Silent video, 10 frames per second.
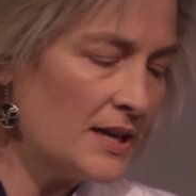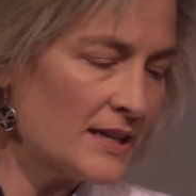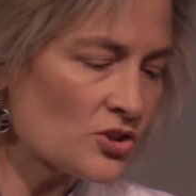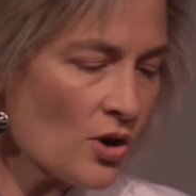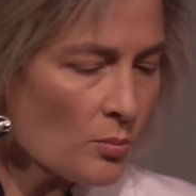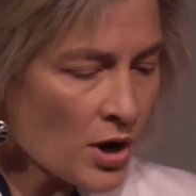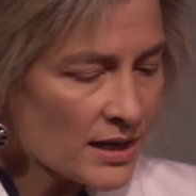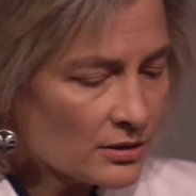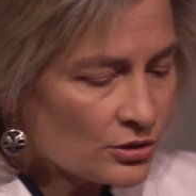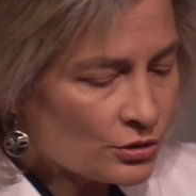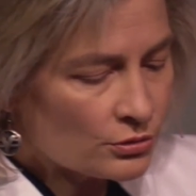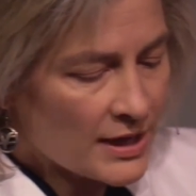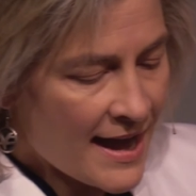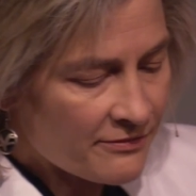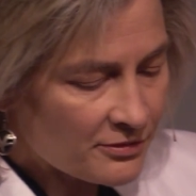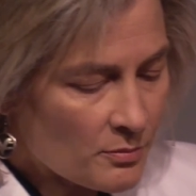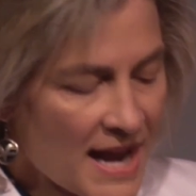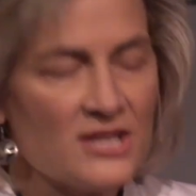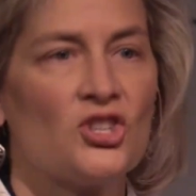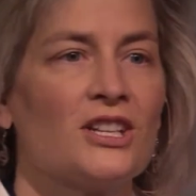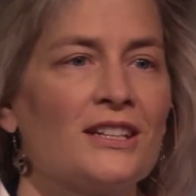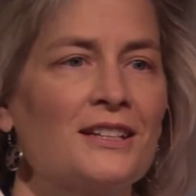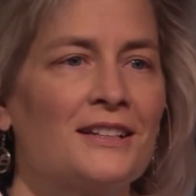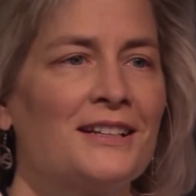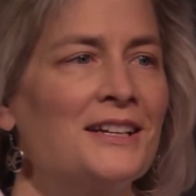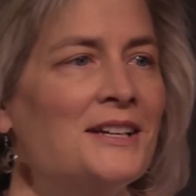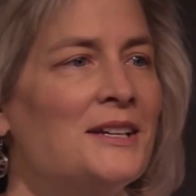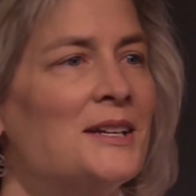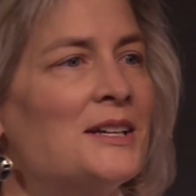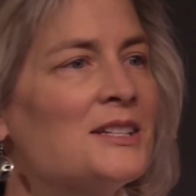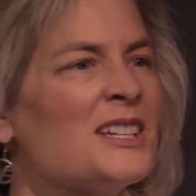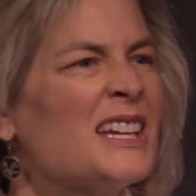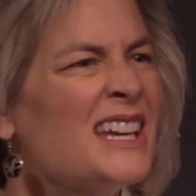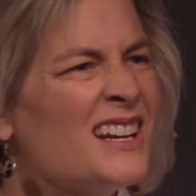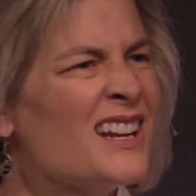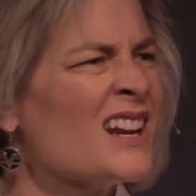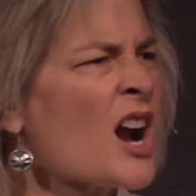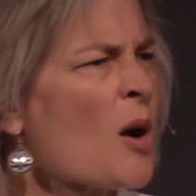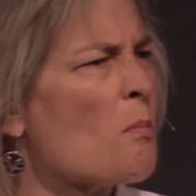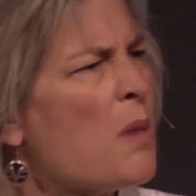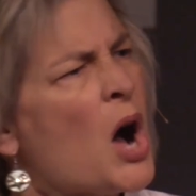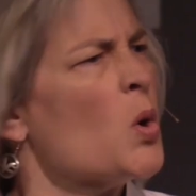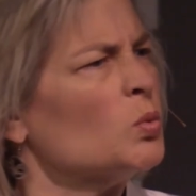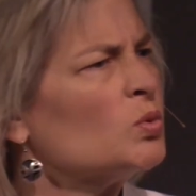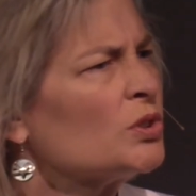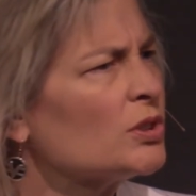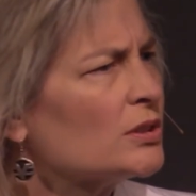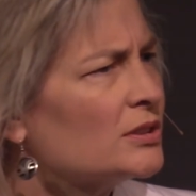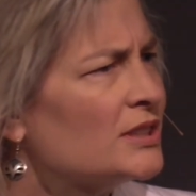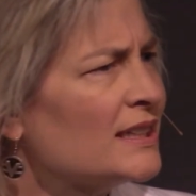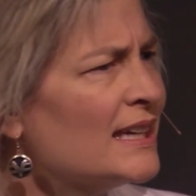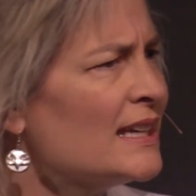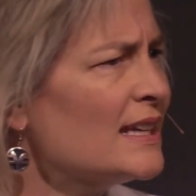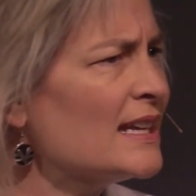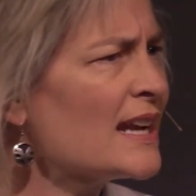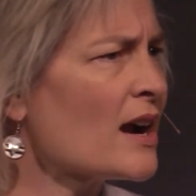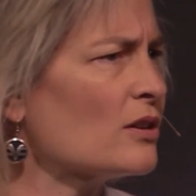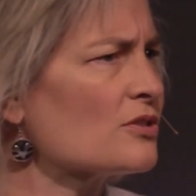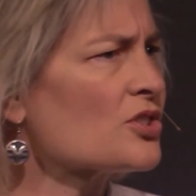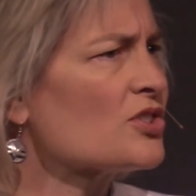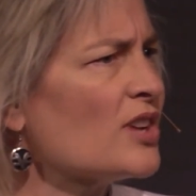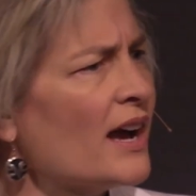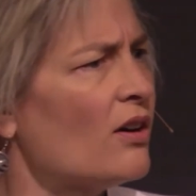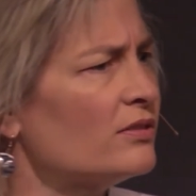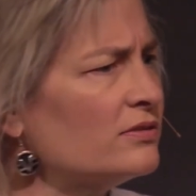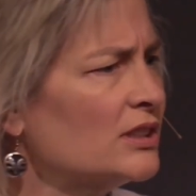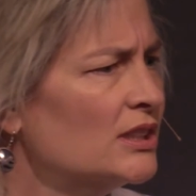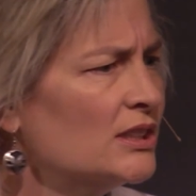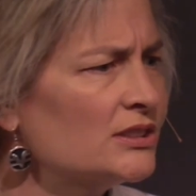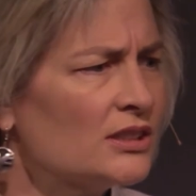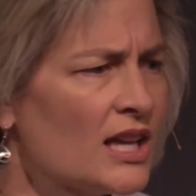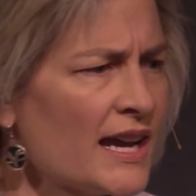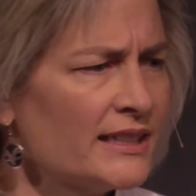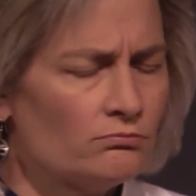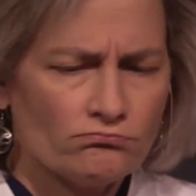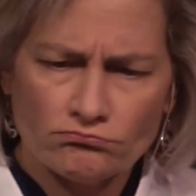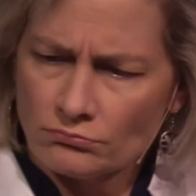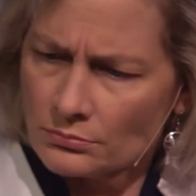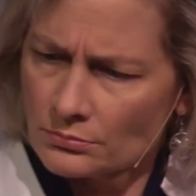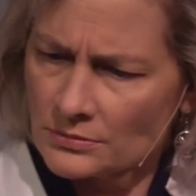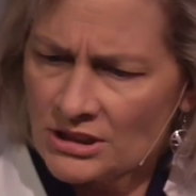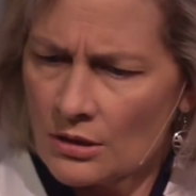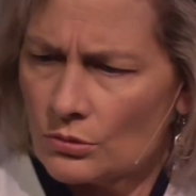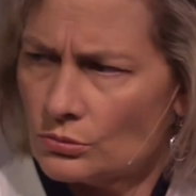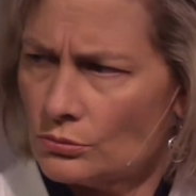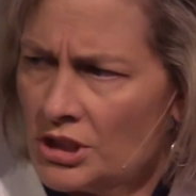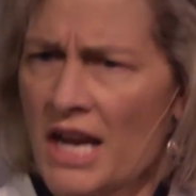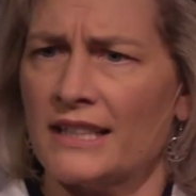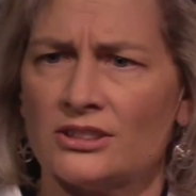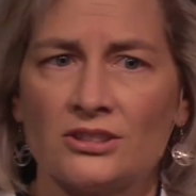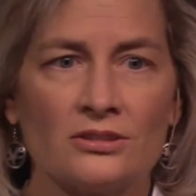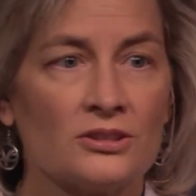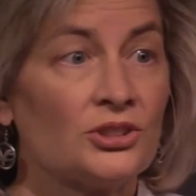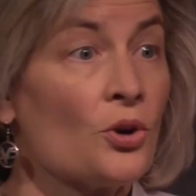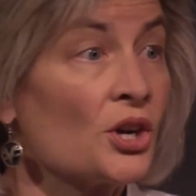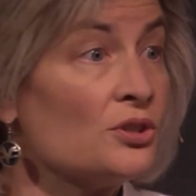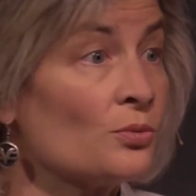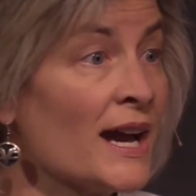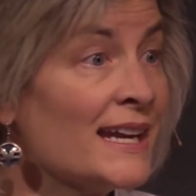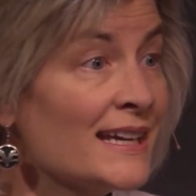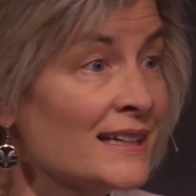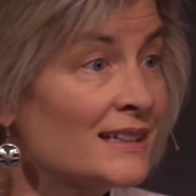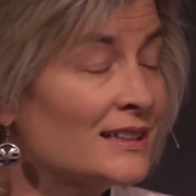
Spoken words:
And so I brought a little affirmation to get it in our bones, to get it in ourself, to like go, yes. So are you ready?